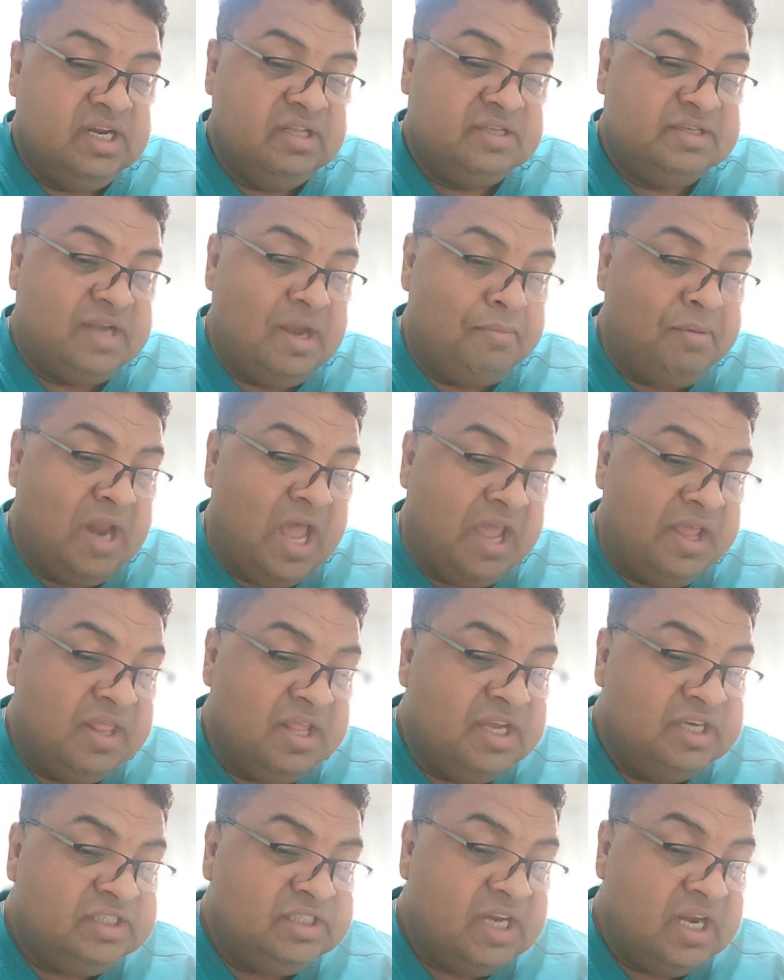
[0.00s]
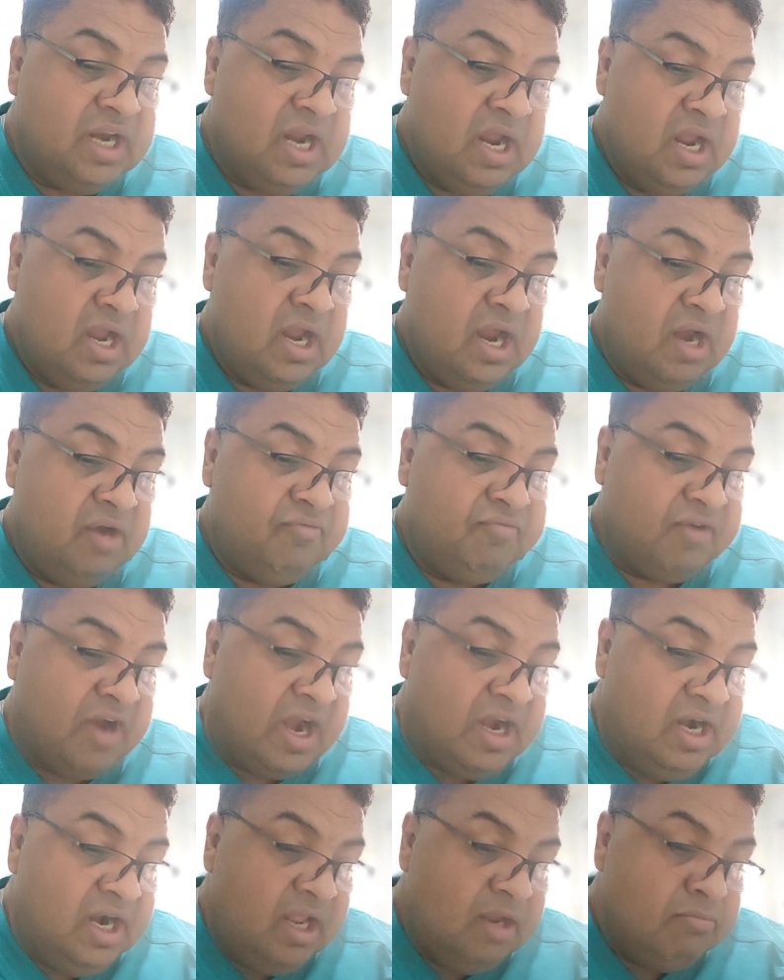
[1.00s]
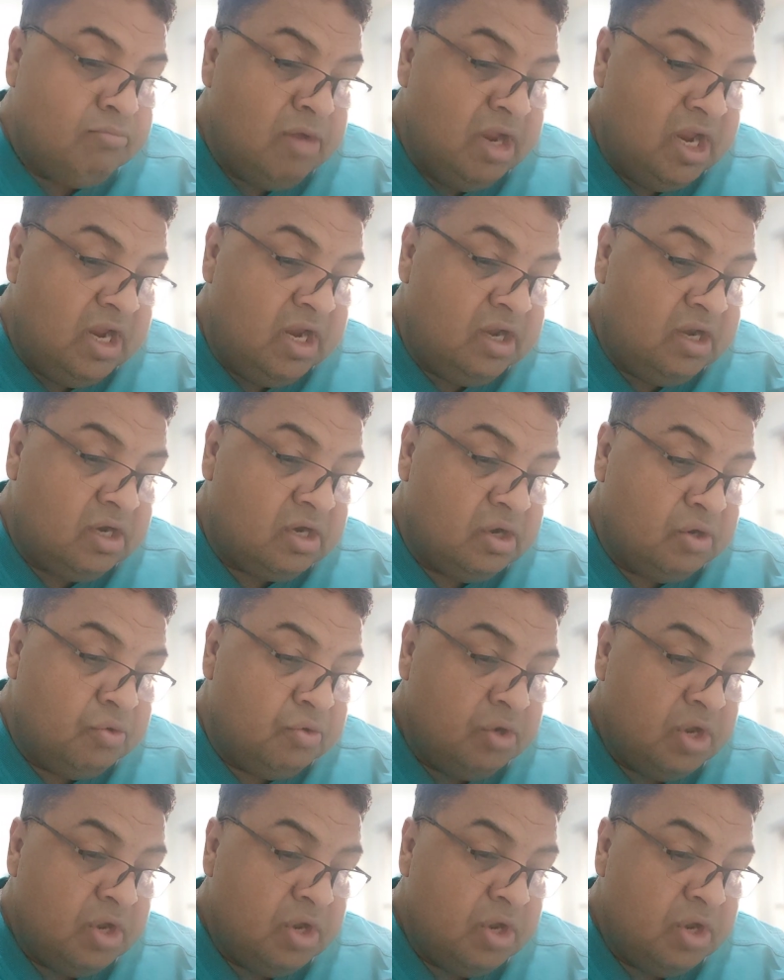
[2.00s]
stabilization, and finding may include